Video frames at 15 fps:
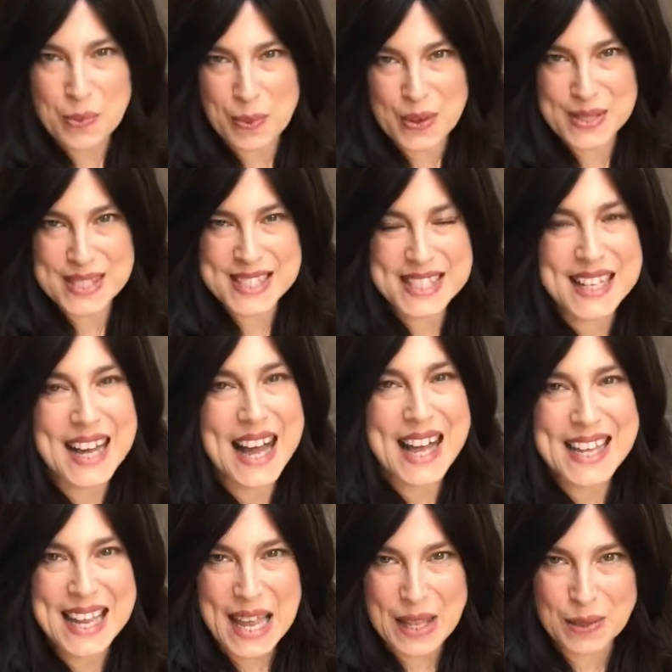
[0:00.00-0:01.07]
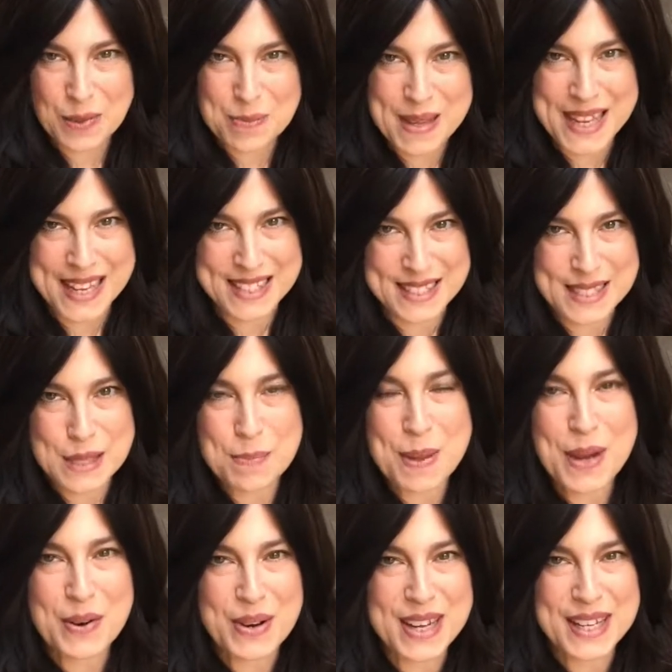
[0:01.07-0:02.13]
words, Chai Elul begins the
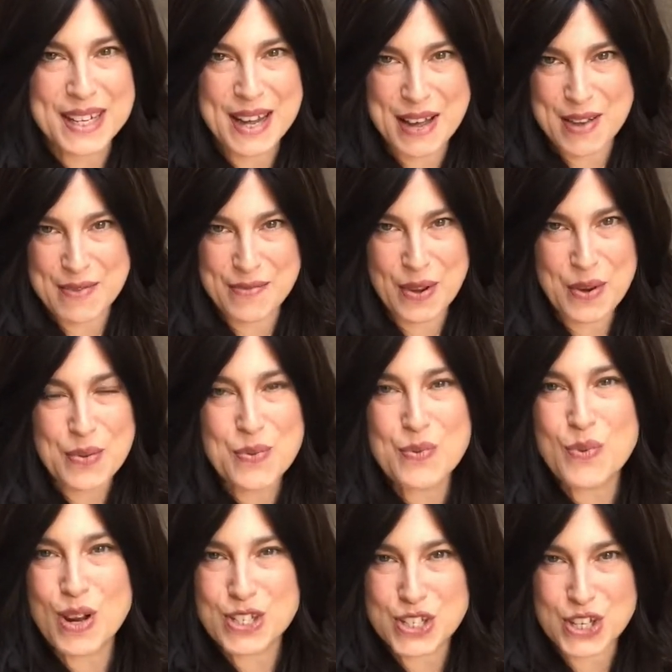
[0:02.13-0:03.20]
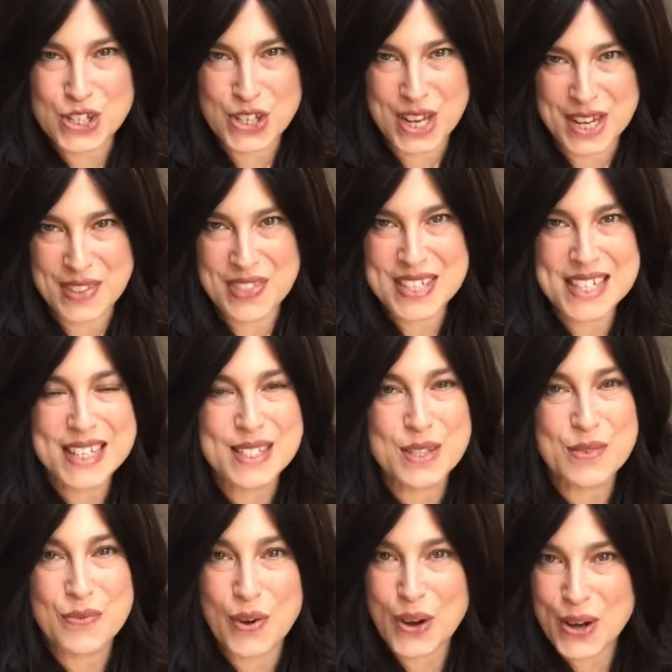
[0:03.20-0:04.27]
period of Rosh Hashanah, the days
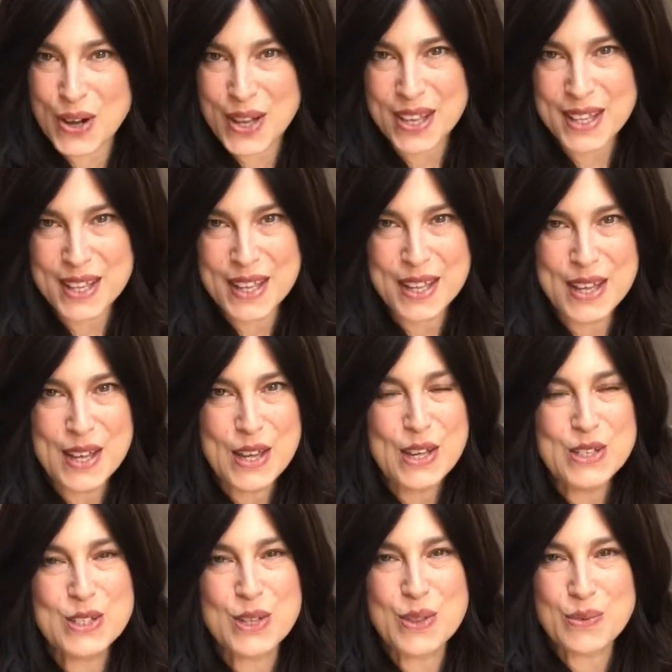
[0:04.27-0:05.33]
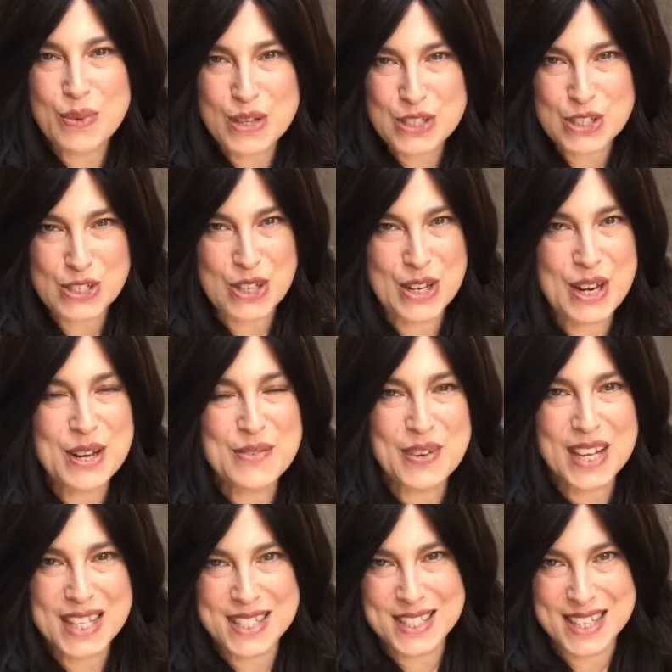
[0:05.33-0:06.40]
of awe, to the Rosh Hashanah of
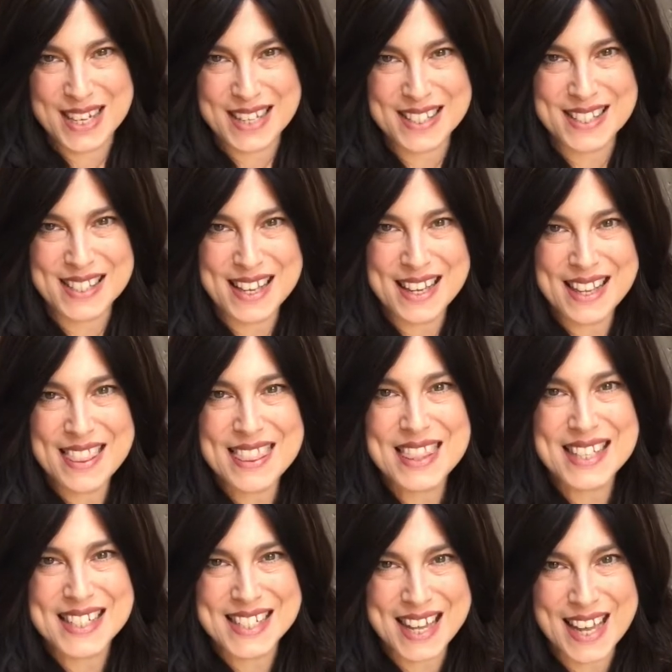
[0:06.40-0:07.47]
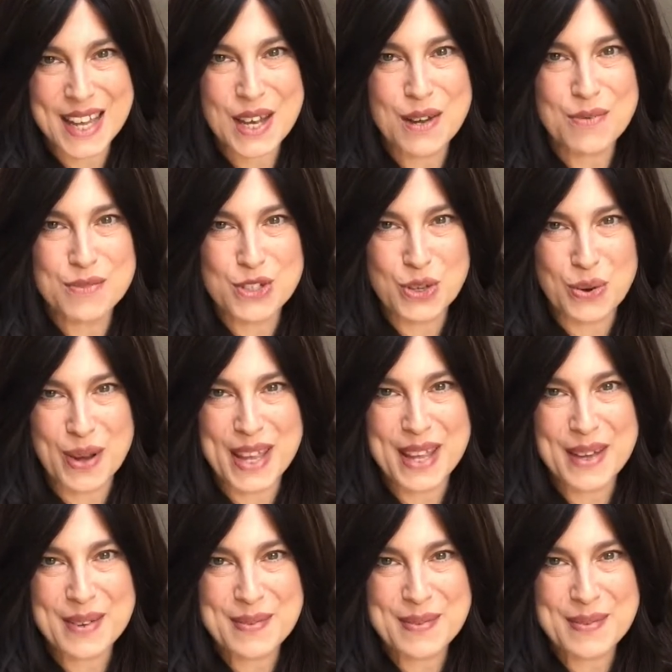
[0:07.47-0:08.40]
Chassidus, the day of joy.